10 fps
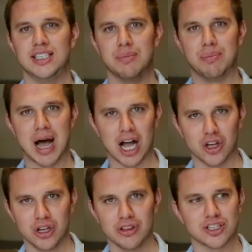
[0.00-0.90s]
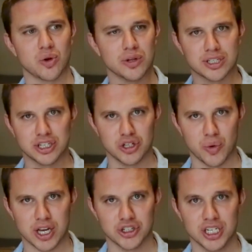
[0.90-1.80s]
debacle, this whole
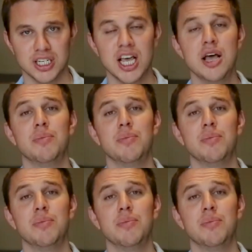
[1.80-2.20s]
situation,